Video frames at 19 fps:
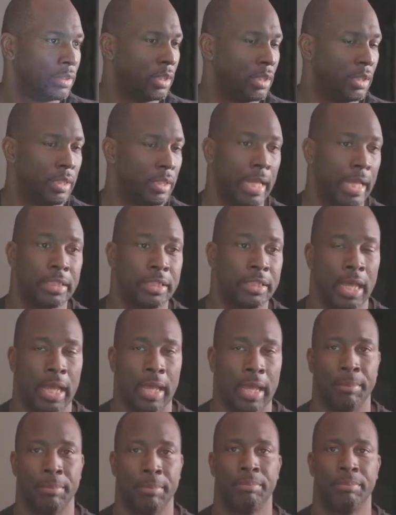next
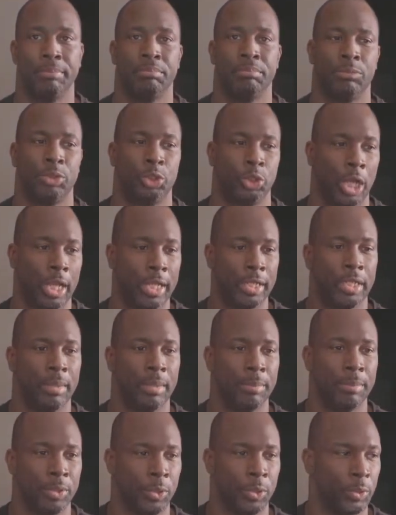time, try and
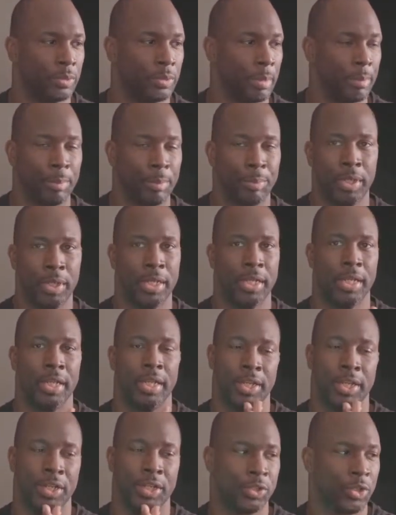come through. I'm gonna put it in the
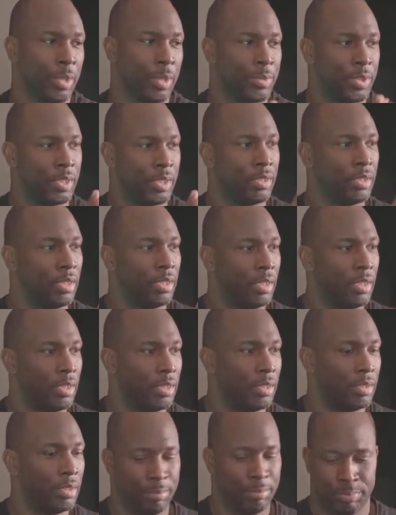description
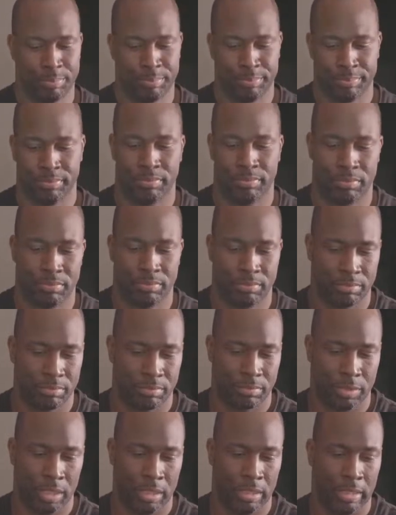
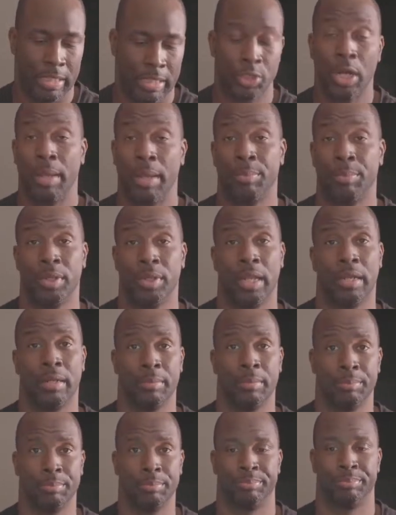uh, and try and put out a
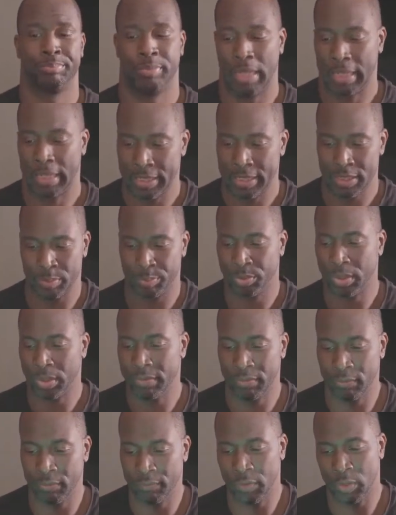I guess, a
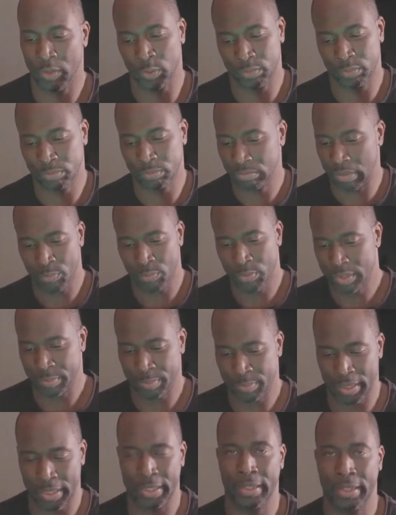preview video. I want
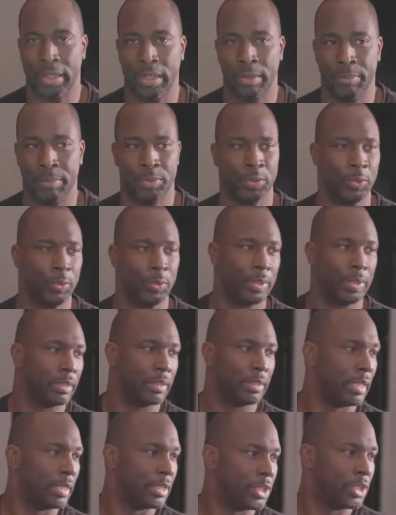somebody to come through and,
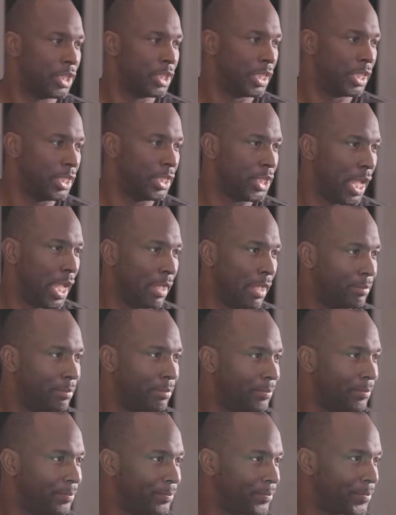and chitty chat.
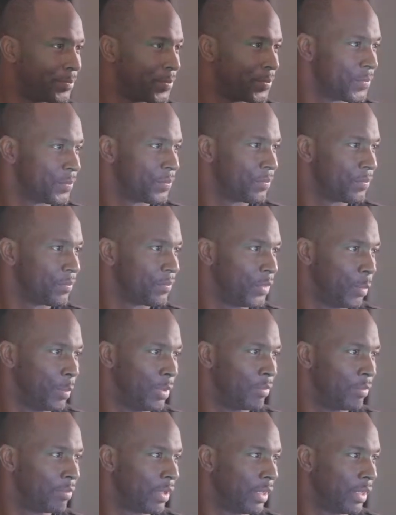Don't be
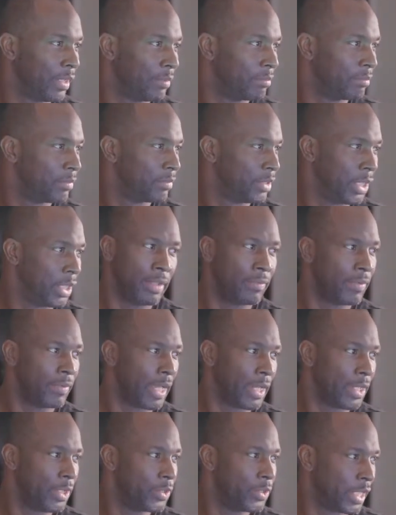afraid. You ain't even got
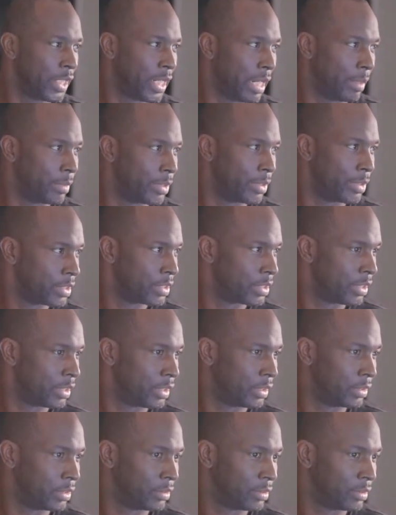to use your camera. Just
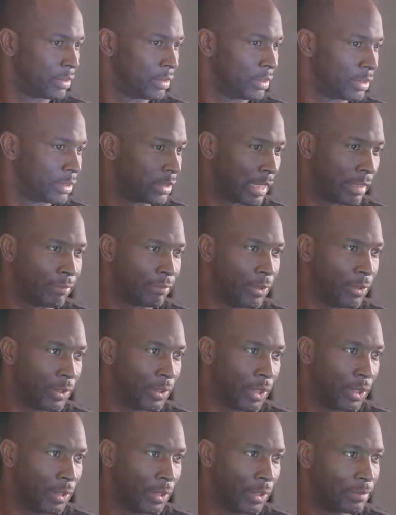uh, it's like a phone
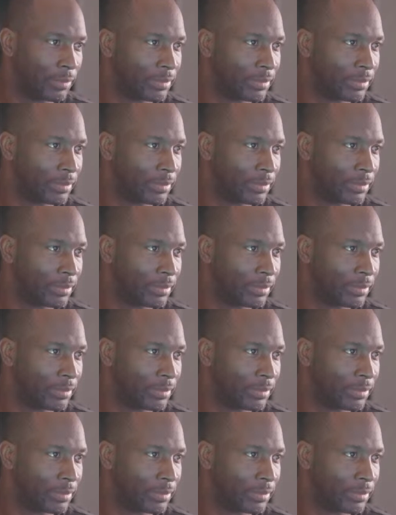call.